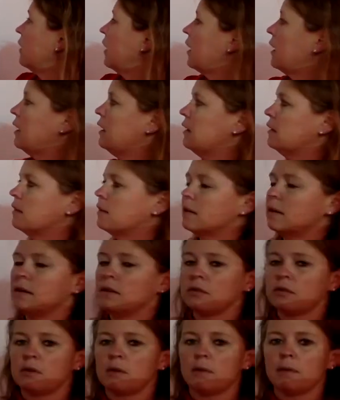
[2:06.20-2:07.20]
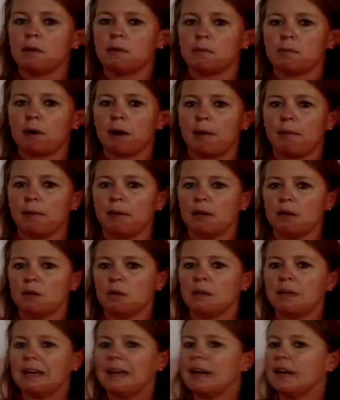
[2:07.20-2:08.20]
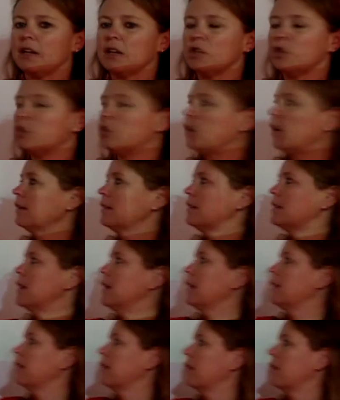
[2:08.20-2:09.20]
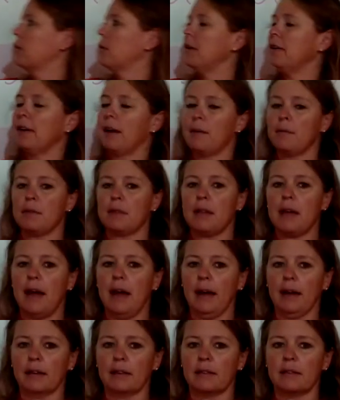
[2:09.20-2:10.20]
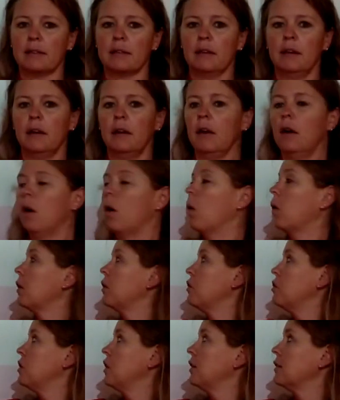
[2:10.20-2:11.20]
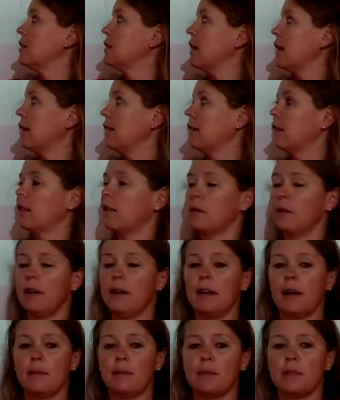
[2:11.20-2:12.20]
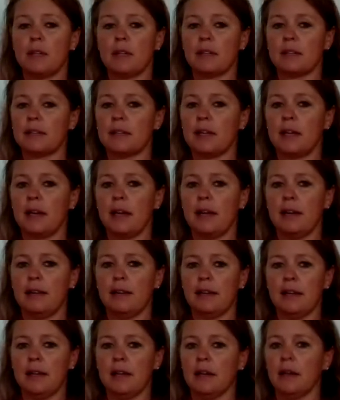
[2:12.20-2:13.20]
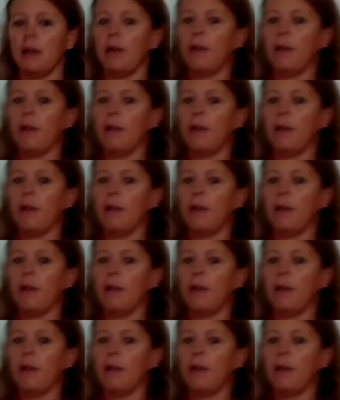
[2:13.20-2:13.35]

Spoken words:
that needs the distributive property. You can't just take the 3 times the x or just take the 3 times 6 and get 18.